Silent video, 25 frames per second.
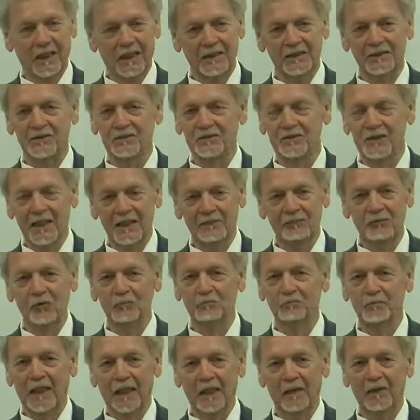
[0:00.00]
God has
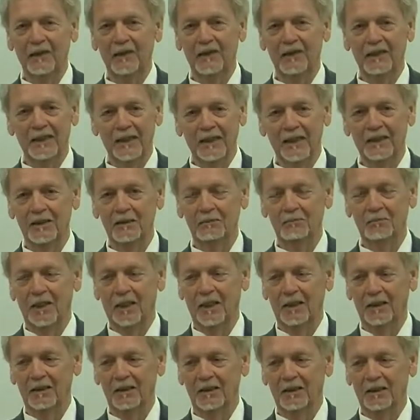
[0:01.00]
never married
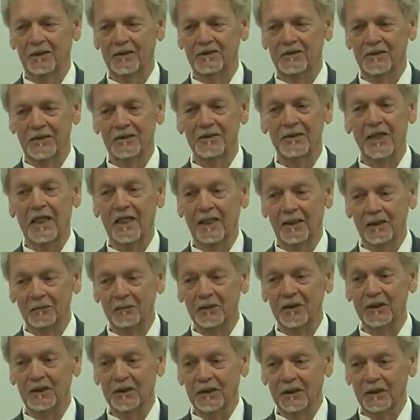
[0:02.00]
anybody since
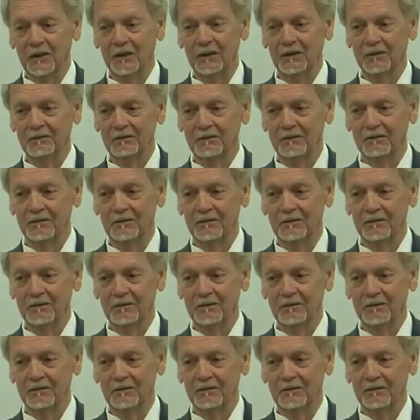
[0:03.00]
Adam and Eve.